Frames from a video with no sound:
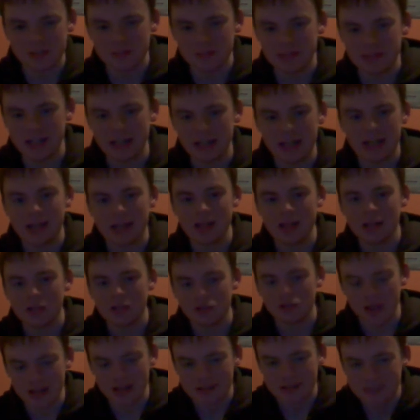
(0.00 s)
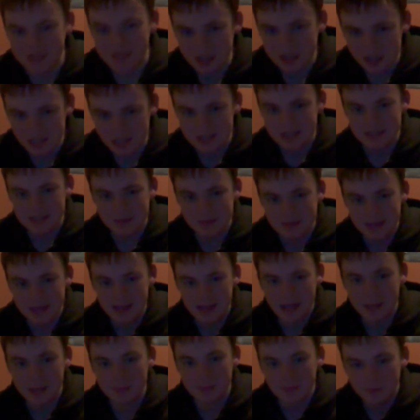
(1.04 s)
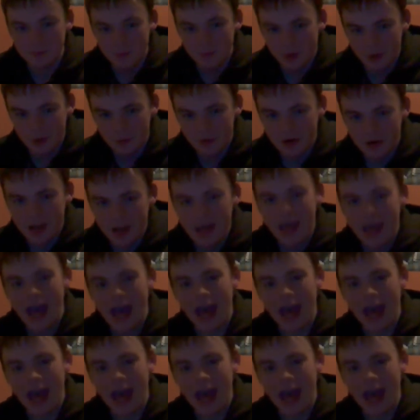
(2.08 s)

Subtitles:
into being a performer